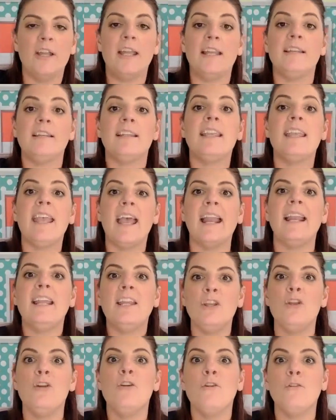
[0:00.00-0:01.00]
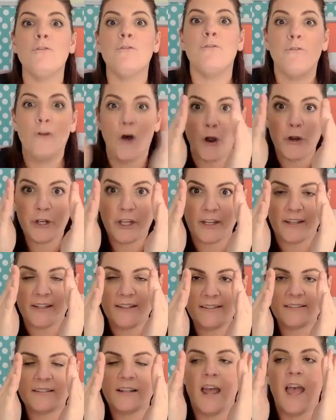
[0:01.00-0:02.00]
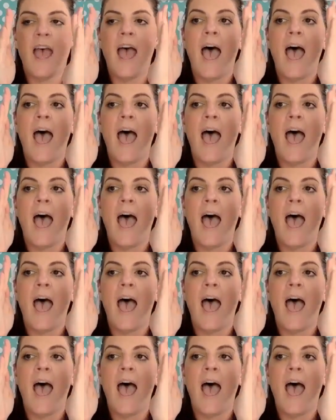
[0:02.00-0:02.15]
in getting you focused